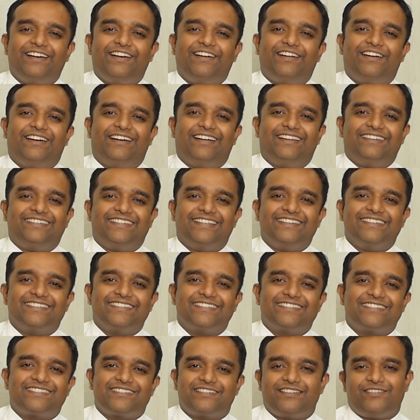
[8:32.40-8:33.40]
uh,
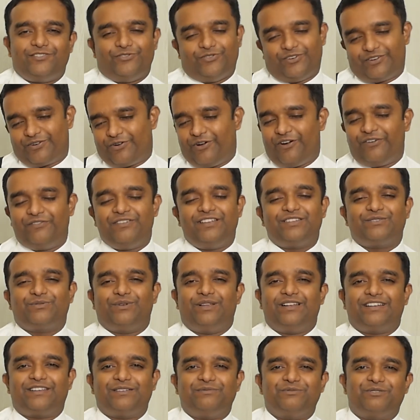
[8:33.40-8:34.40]
dentistry, you are always
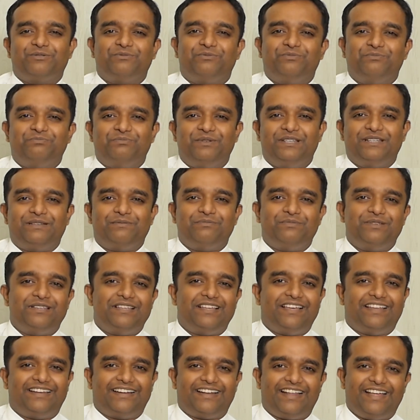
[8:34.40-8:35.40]
welcome to meet
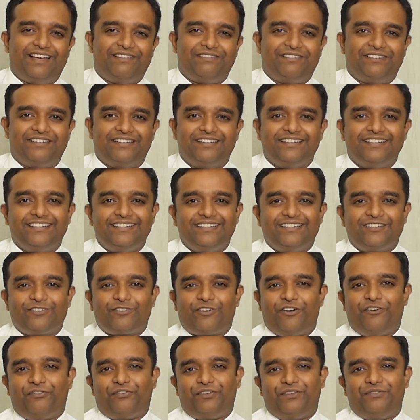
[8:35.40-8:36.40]
me and have a
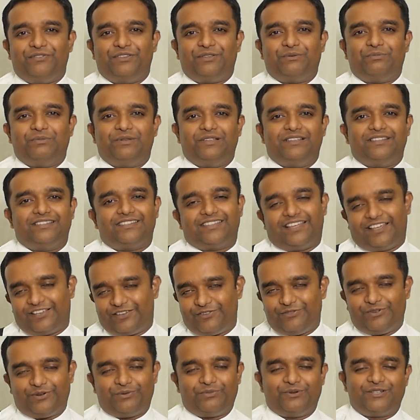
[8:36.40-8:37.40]
coffee with me.
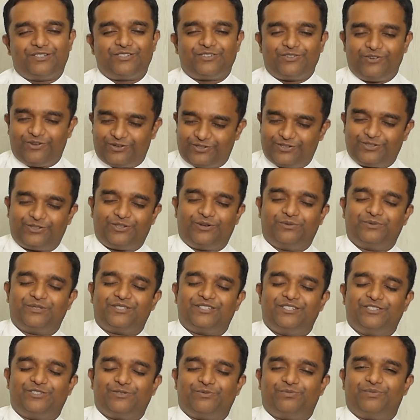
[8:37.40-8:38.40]
Thank you very much, Doctor
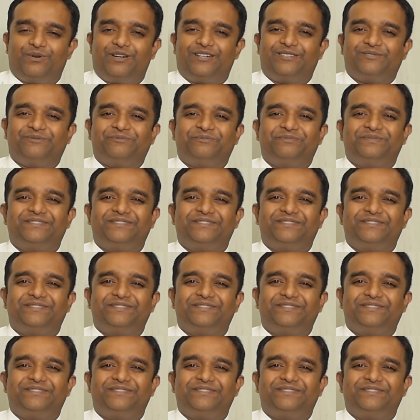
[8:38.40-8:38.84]
Thomas Nechupadam.